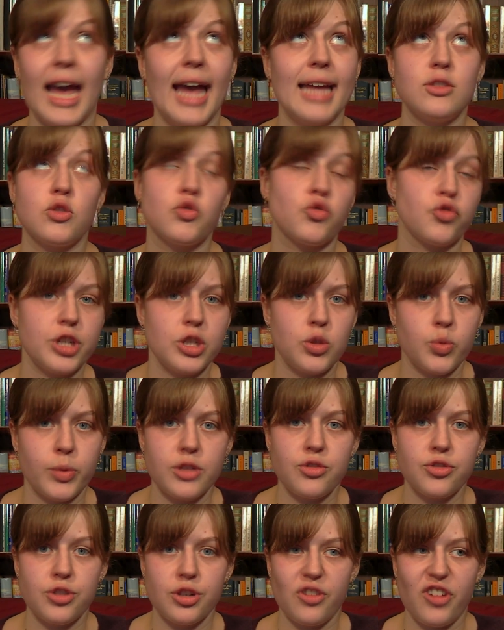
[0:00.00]
and reach
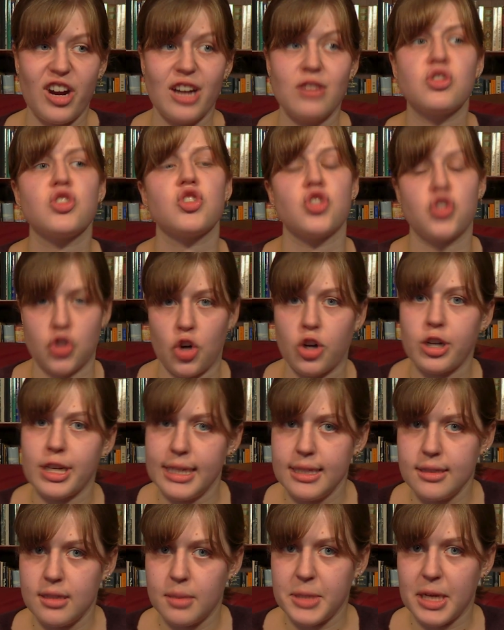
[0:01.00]
wintering grounds
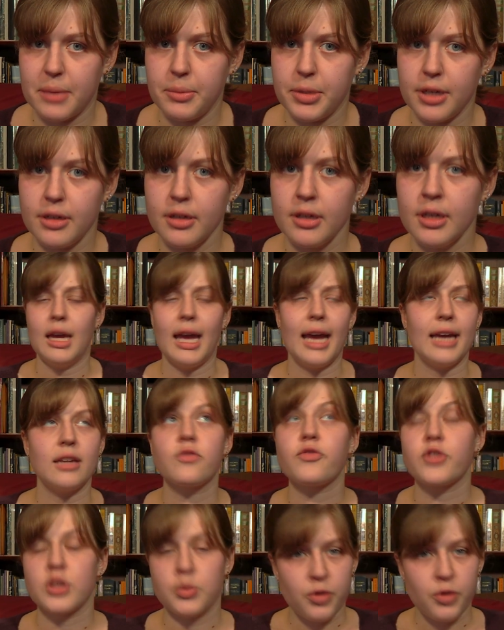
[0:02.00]
starting in September. And for